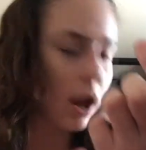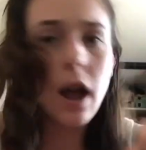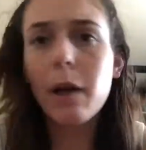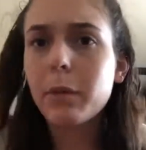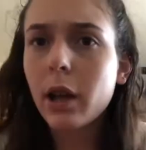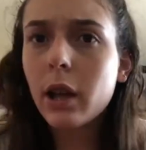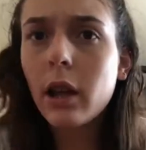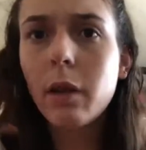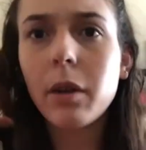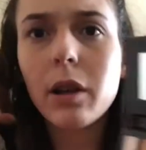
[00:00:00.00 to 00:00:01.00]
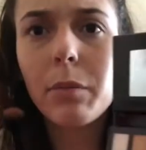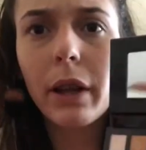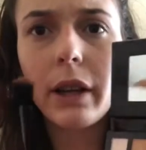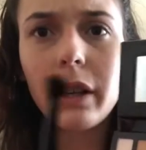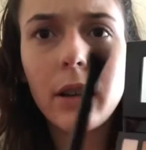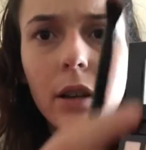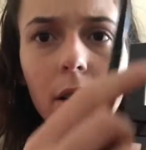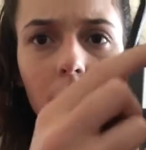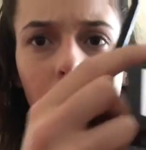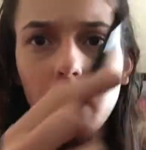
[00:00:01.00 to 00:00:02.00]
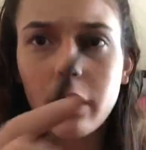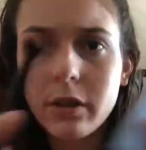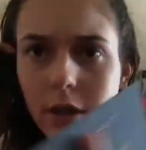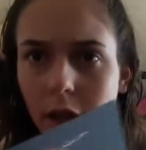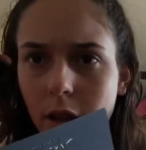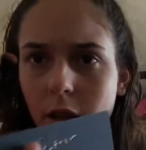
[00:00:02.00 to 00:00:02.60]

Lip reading: I'm not complaining. Let's see.